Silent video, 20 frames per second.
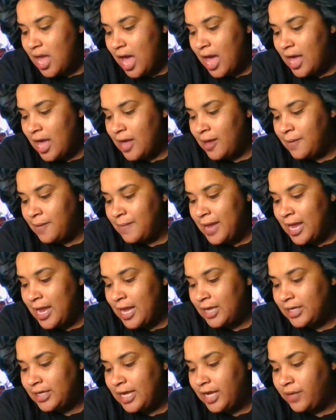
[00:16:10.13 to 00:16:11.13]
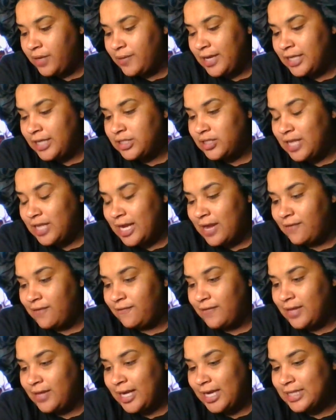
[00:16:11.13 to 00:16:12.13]
And anyway, so like
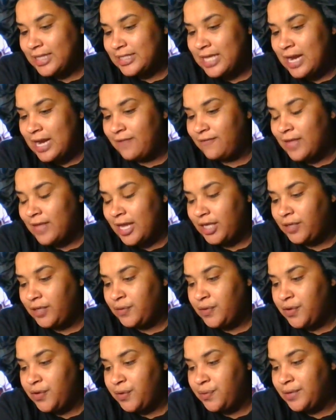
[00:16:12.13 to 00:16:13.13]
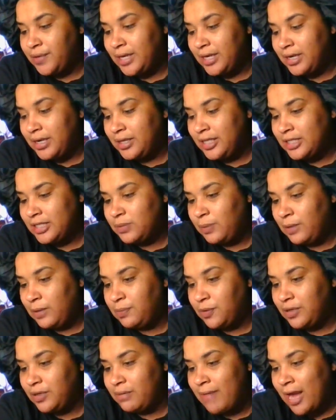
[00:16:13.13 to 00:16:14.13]
I said, I feel like you knew what these
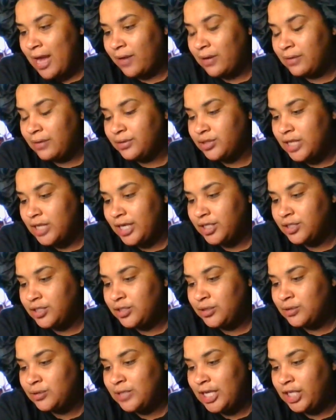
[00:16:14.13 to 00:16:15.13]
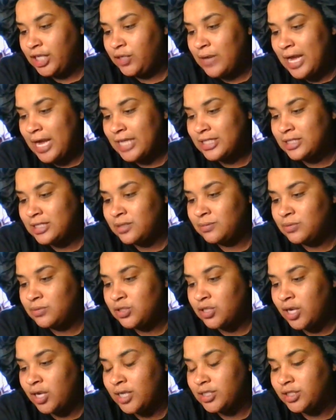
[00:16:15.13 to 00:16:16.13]
people in the background were trying to do. Like you had some
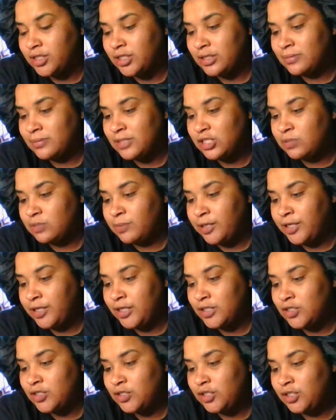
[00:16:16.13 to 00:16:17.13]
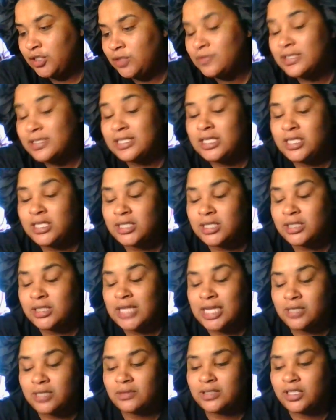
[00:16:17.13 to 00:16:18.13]
sauce or some experience too. You were seasoned,
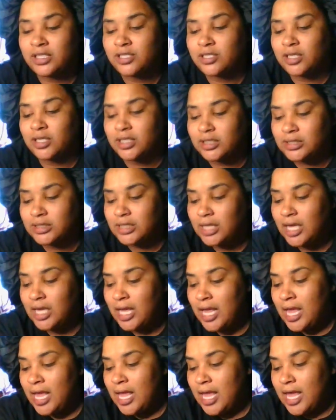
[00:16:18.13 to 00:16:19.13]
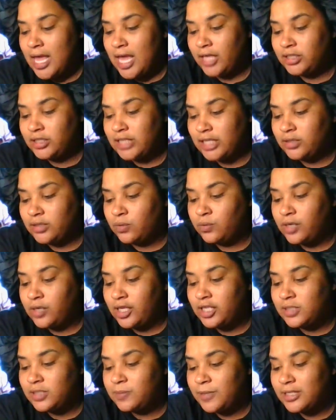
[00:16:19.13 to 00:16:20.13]
that's really the sauce. And you tried to
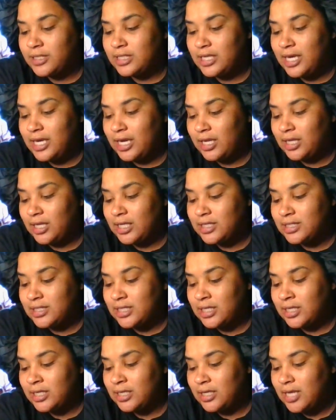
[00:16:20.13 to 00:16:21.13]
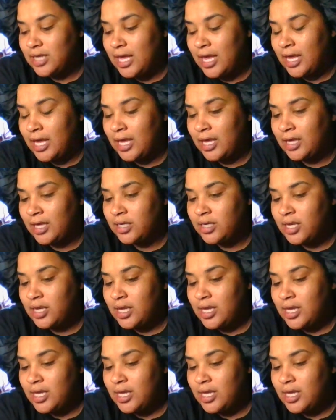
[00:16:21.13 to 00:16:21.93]
warn this person, they didn't listen. And